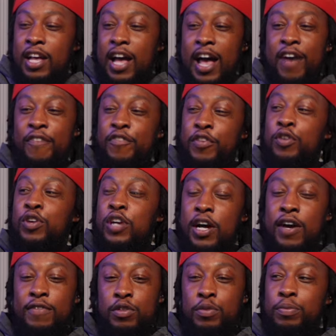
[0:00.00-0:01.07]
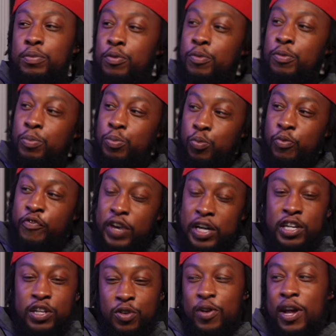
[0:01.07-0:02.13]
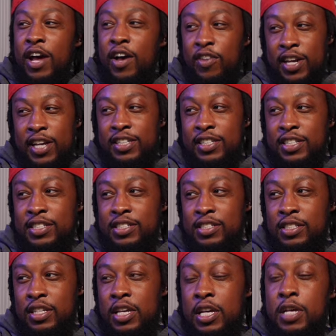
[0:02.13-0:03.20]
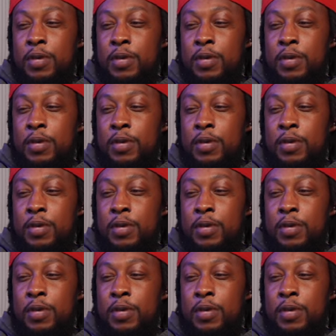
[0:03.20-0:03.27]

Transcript: I feel comfortable mm-hmm. fucking around like this. Yeah.